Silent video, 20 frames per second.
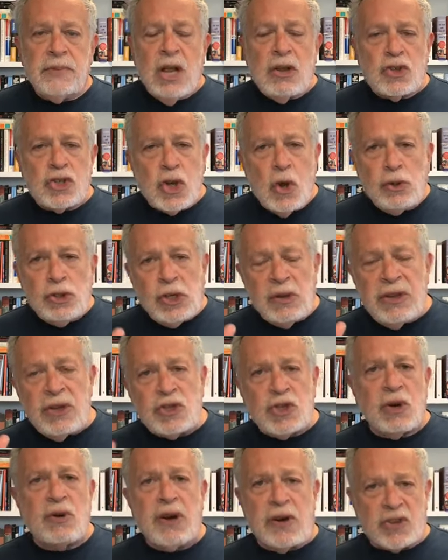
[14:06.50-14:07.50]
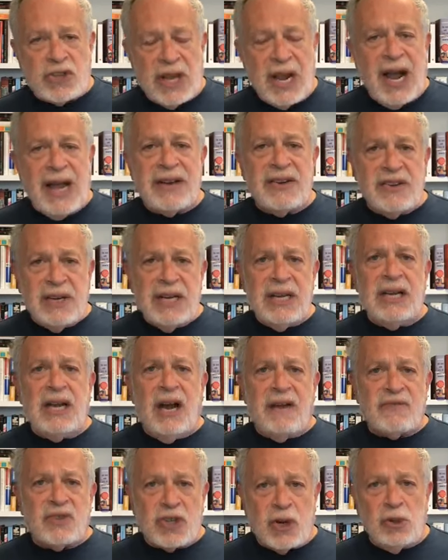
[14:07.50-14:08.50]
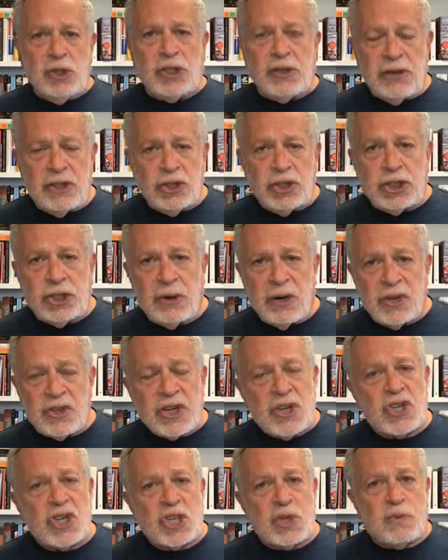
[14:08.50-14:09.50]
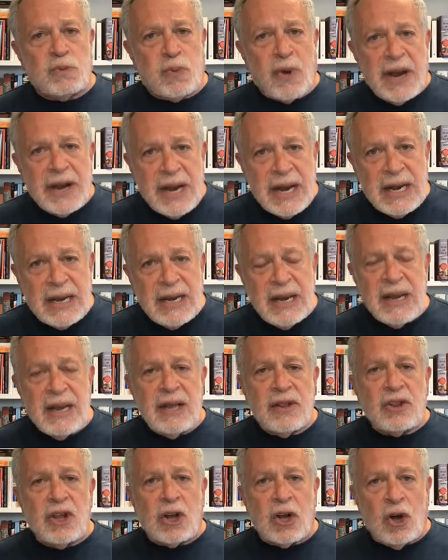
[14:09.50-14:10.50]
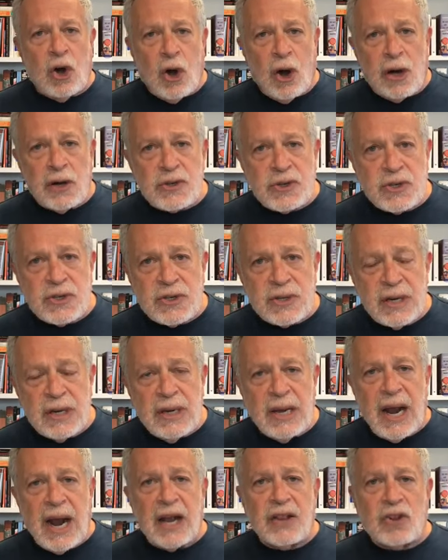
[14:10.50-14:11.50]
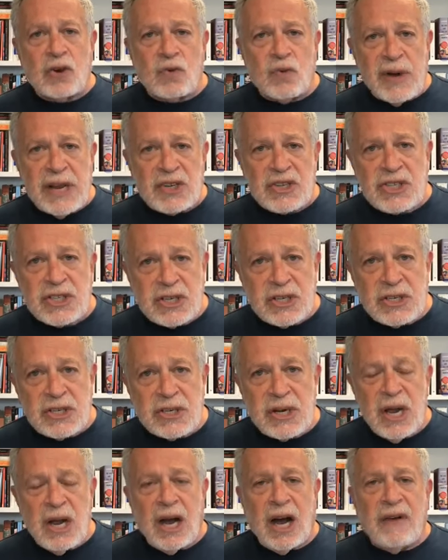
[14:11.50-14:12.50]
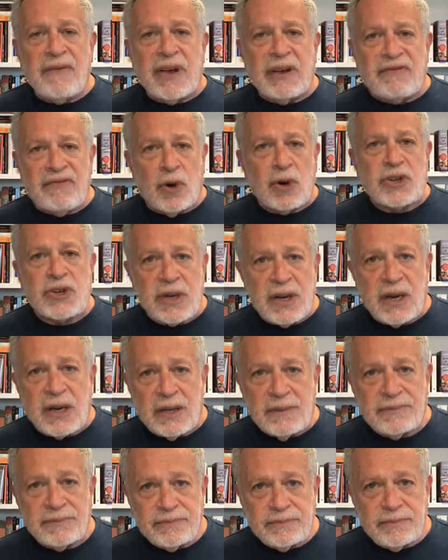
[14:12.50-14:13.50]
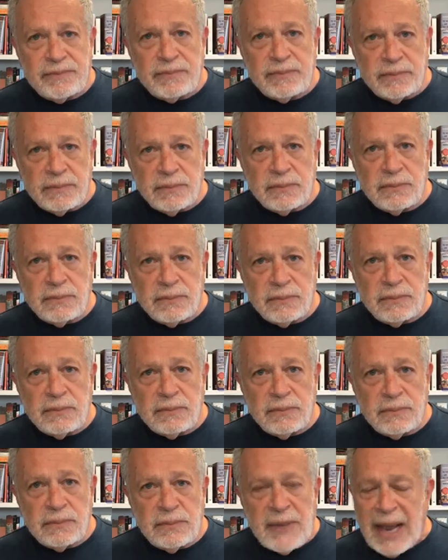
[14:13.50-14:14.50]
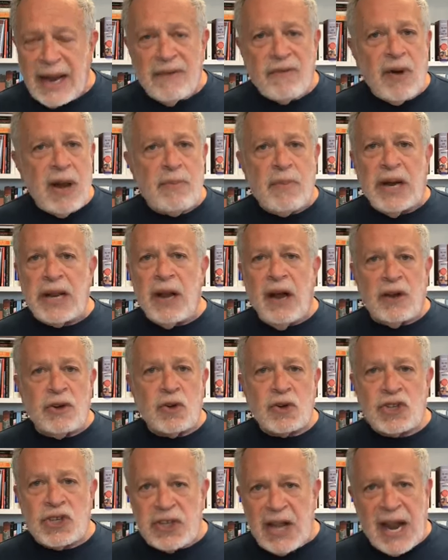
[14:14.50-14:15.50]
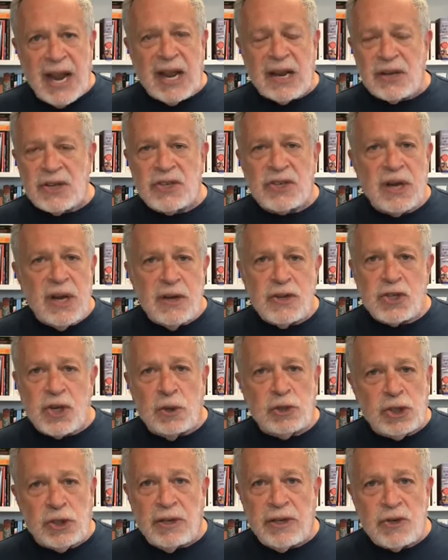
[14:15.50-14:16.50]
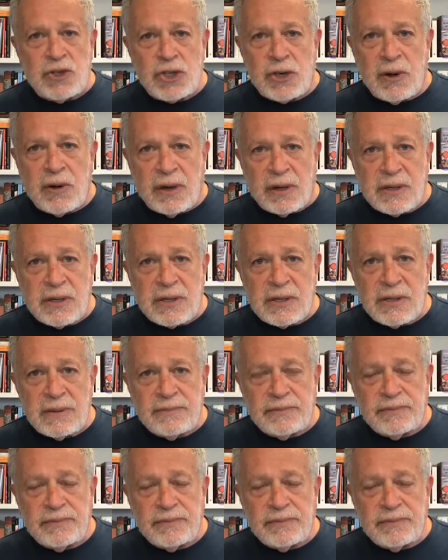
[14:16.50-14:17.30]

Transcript: Social insurance, the idea of social insurance is spreading the costs and the risks of adversity. Everybody understands social insurance.